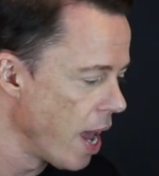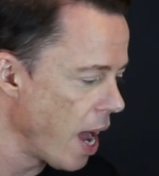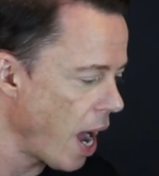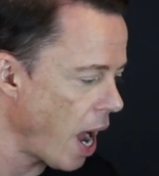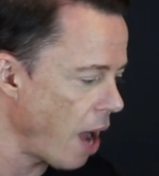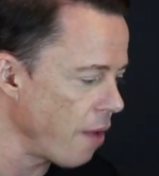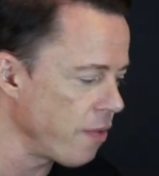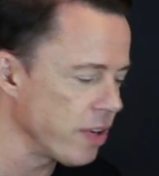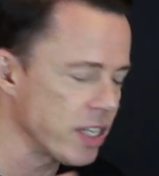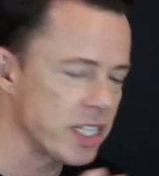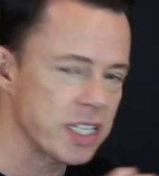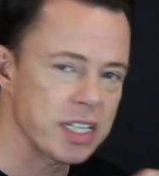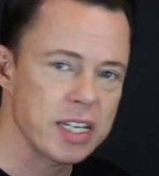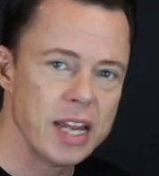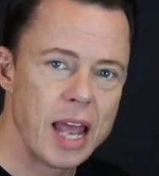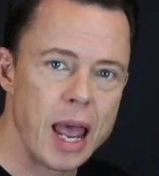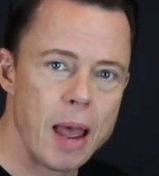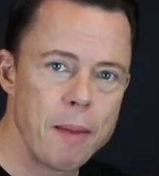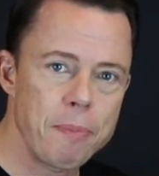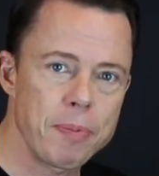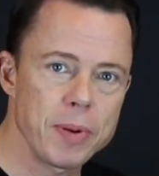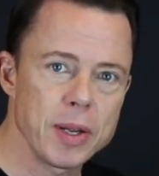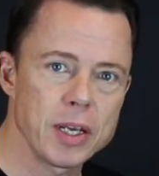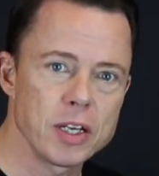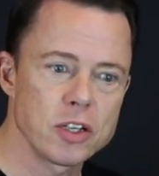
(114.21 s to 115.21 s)
I've
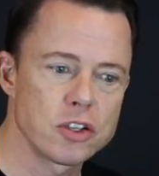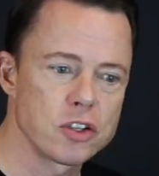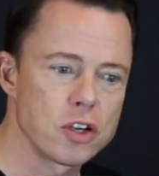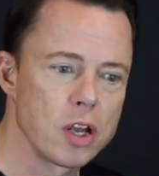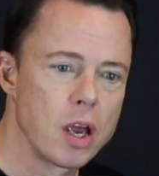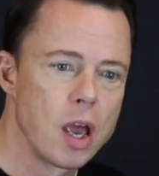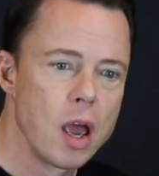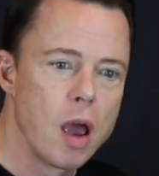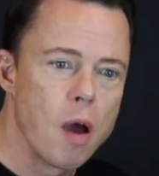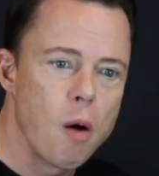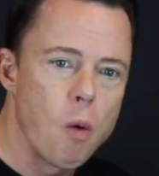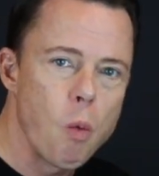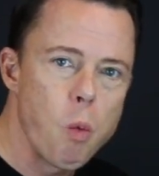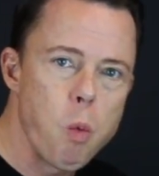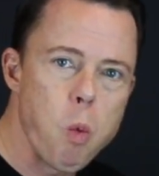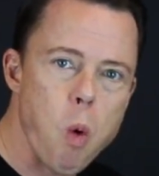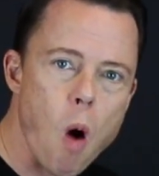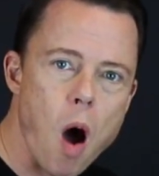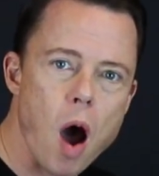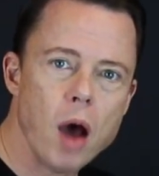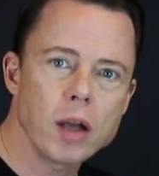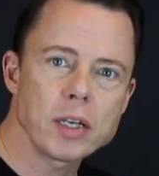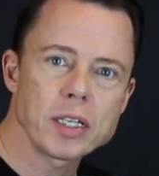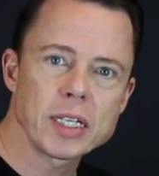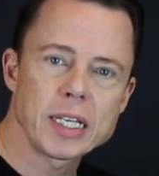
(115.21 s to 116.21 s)
established
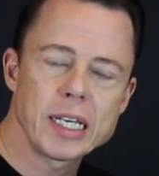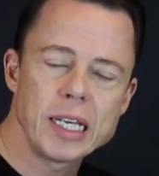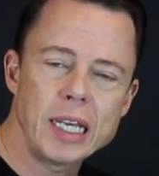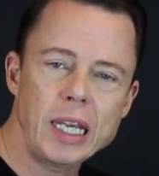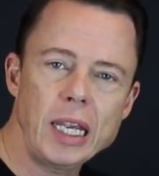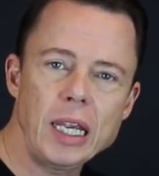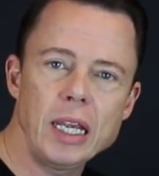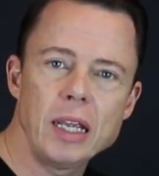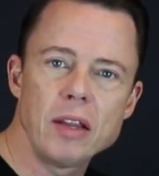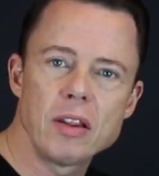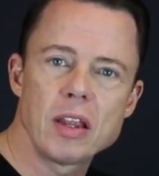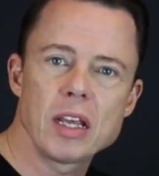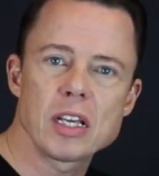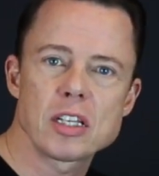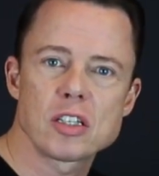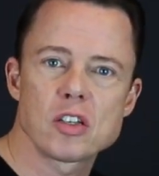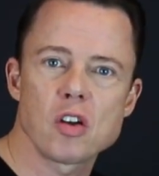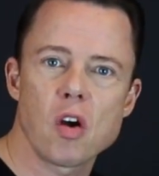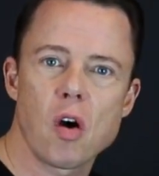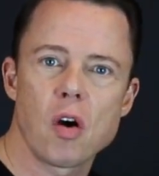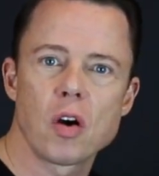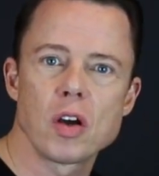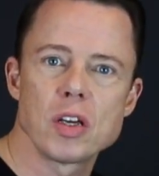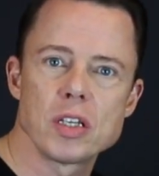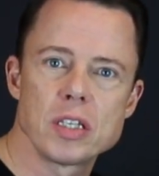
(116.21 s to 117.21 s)
what key this
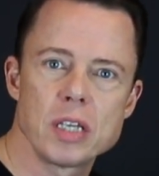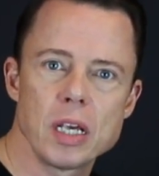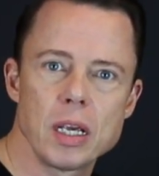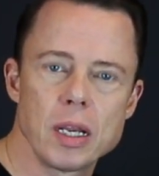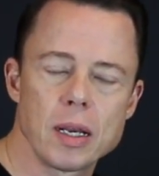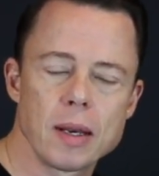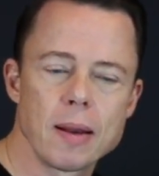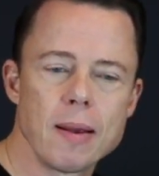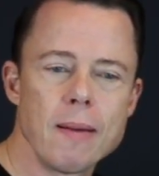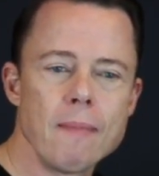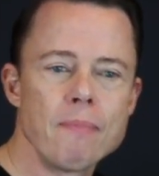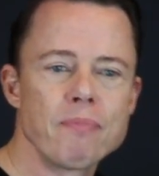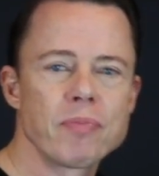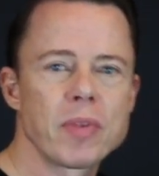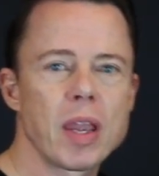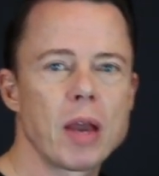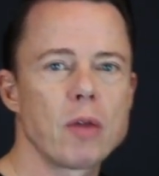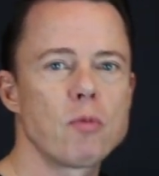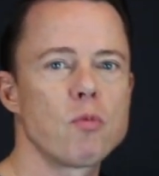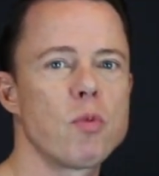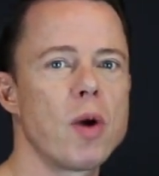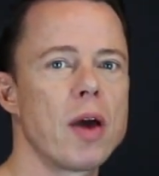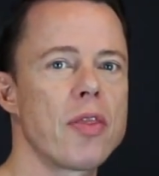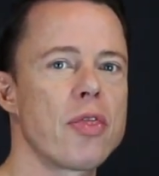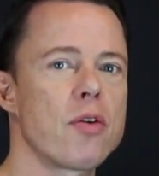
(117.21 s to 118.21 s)
song is in
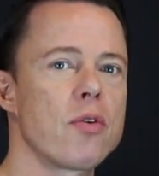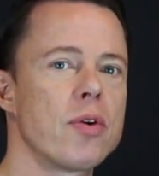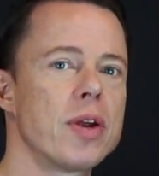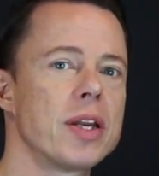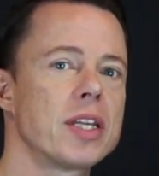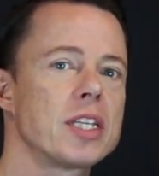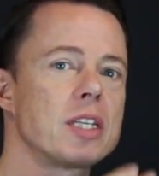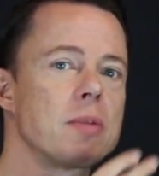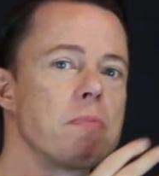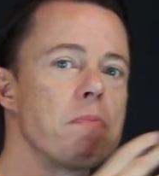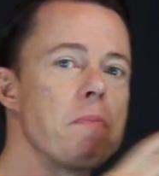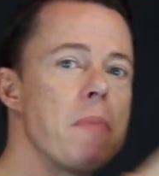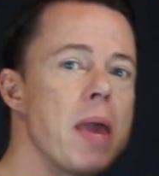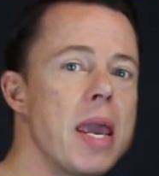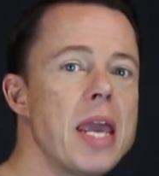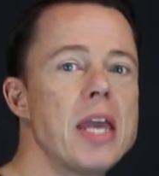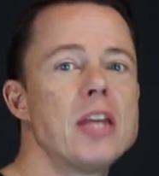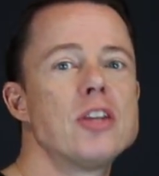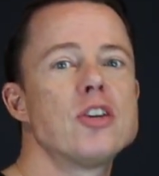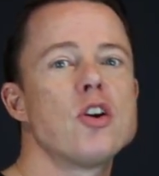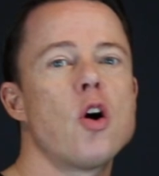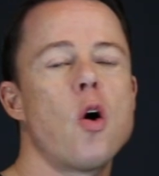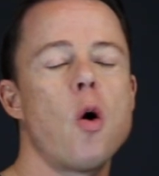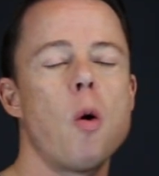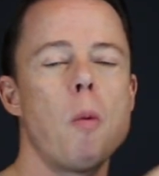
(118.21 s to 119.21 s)
and whether it's
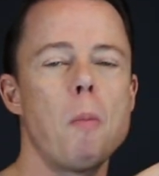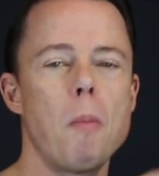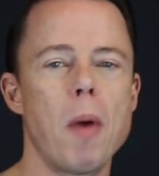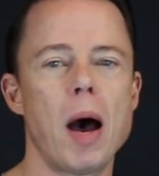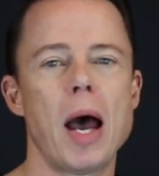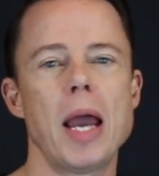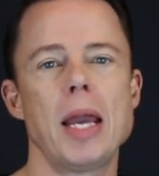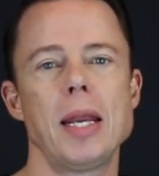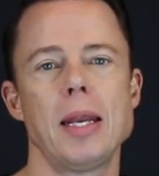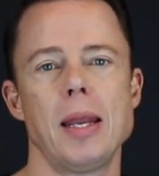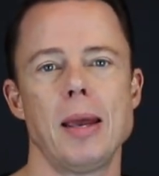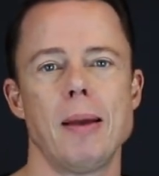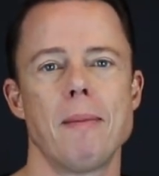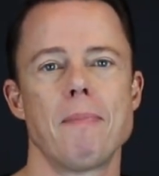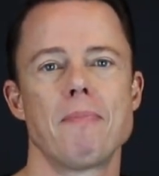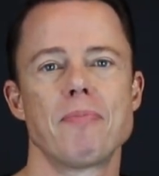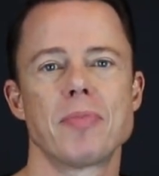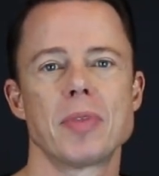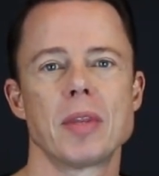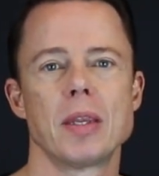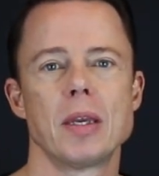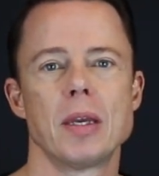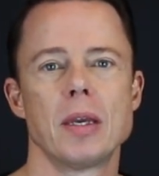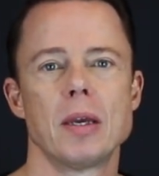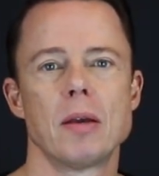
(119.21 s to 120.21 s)
major or minor,
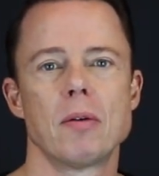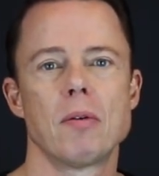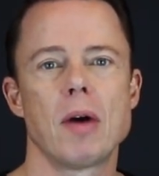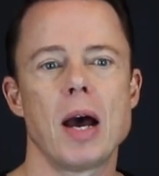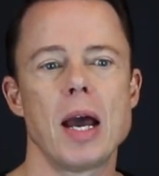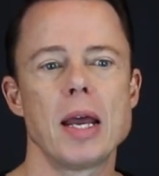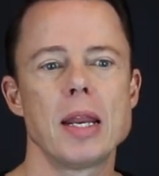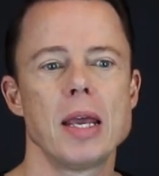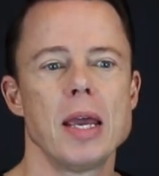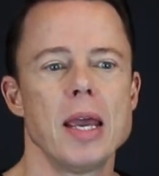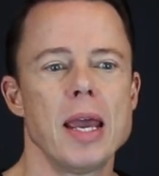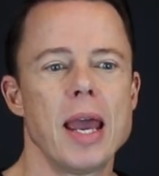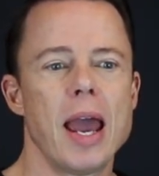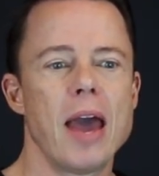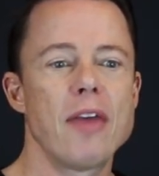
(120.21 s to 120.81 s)
right?